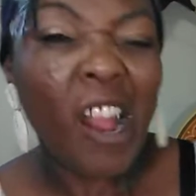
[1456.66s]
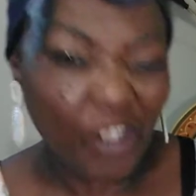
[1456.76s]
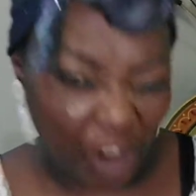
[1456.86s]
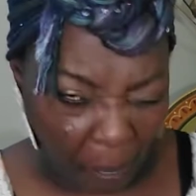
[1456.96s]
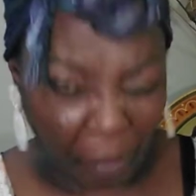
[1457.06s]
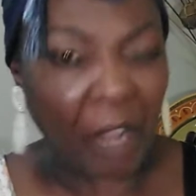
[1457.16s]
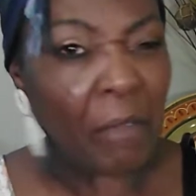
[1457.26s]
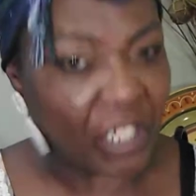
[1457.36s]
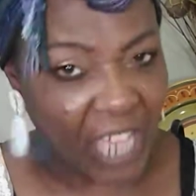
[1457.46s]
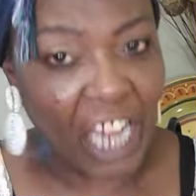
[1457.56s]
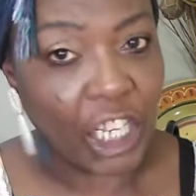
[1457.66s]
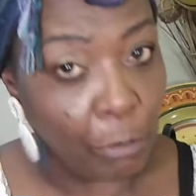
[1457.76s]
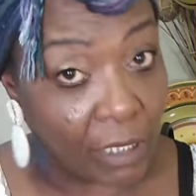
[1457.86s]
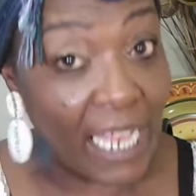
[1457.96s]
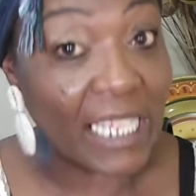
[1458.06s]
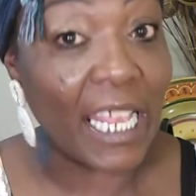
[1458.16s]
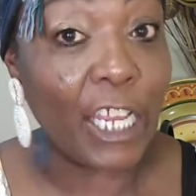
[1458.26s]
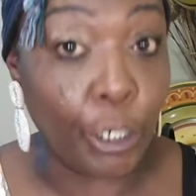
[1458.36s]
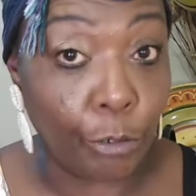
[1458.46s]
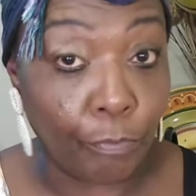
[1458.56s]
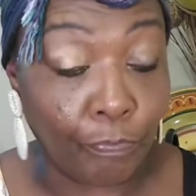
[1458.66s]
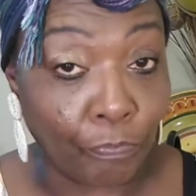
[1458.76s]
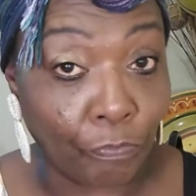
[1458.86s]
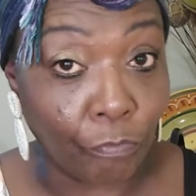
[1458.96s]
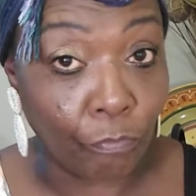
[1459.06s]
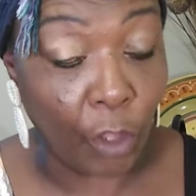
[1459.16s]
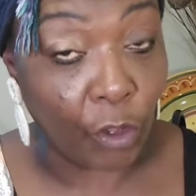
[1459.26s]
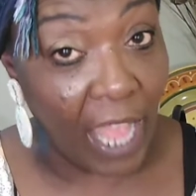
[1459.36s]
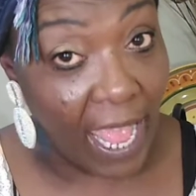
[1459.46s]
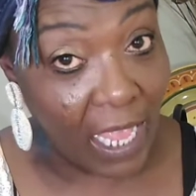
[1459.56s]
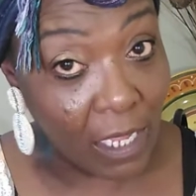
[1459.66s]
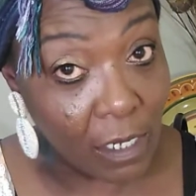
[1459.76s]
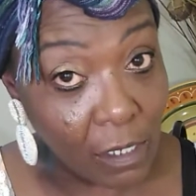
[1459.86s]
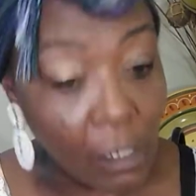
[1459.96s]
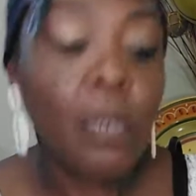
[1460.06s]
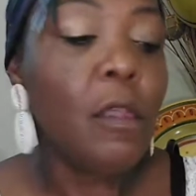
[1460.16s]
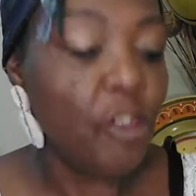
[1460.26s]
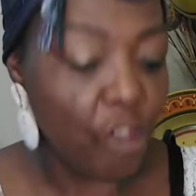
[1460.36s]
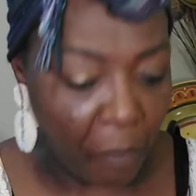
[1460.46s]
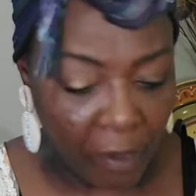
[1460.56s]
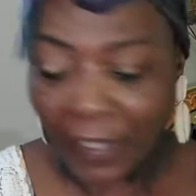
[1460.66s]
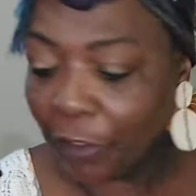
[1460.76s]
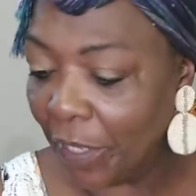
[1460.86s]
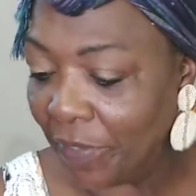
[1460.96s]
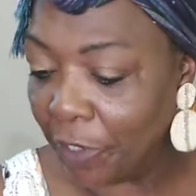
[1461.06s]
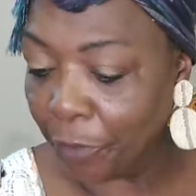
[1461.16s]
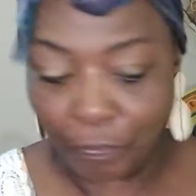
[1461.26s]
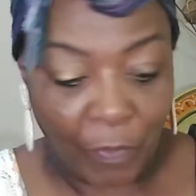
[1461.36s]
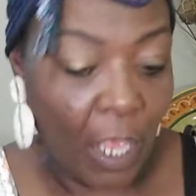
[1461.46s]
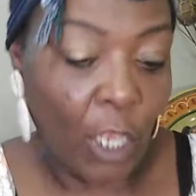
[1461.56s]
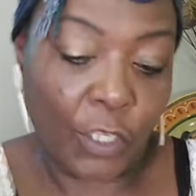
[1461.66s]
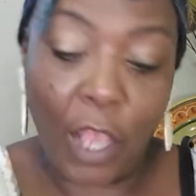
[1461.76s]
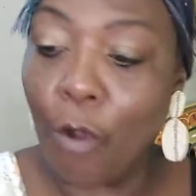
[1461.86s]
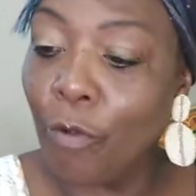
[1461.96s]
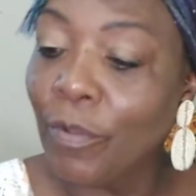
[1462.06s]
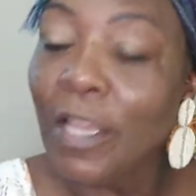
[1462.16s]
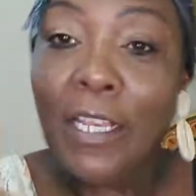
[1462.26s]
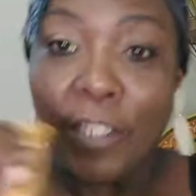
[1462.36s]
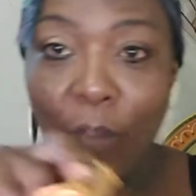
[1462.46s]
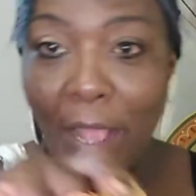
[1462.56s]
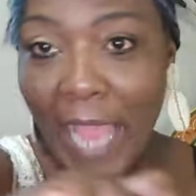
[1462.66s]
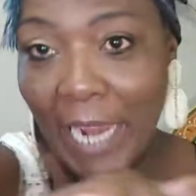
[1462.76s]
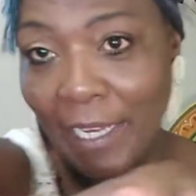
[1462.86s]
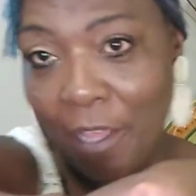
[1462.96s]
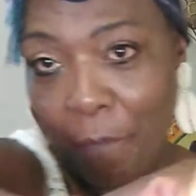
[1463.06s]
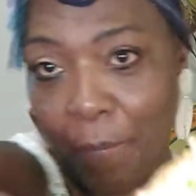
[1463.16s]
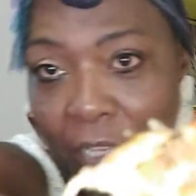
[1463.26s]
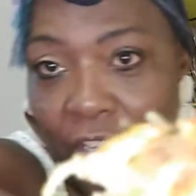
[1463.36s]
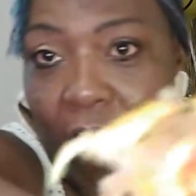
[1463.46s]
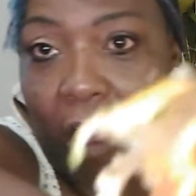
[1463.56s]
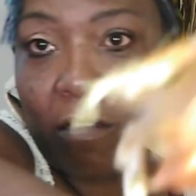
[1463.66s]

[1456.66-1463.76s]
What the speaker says: you pretty much got to do what they say do. Okay? You pretty much do what they say do. So I got another piece, y'all,